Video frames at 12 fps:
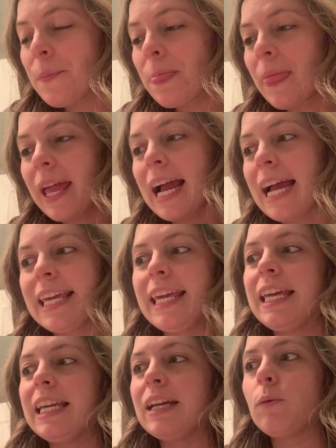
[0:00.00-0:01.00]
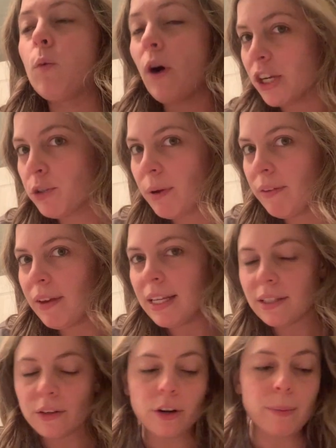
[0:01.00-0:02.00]
Like, I can't wash my
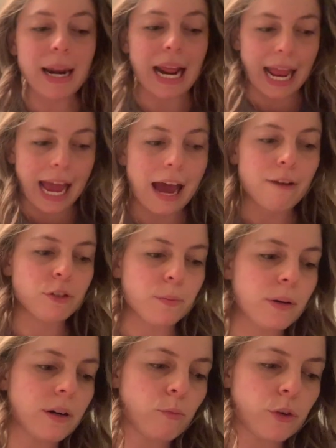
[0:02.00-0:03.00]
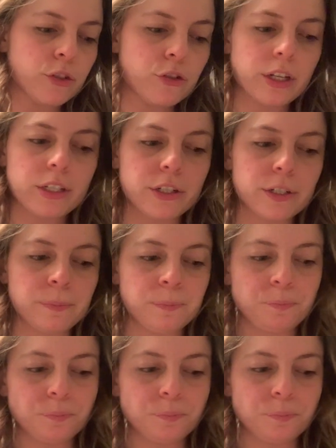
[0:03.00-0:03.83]
face and go to bed. I have to put on moisturizer.